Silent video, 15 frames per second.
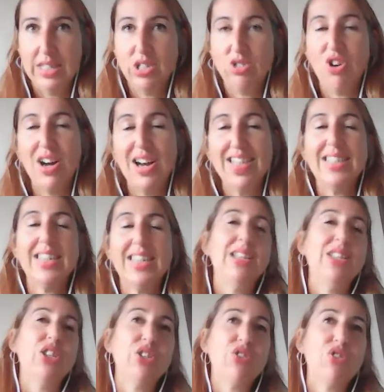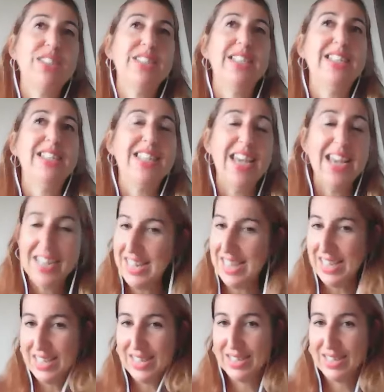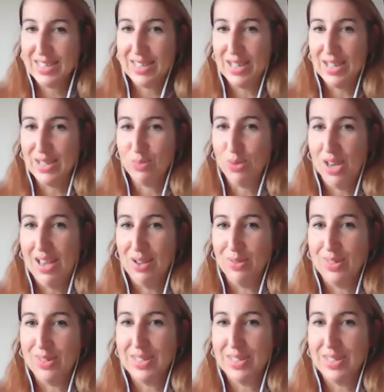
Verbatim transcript: tried and trusted techniques as well.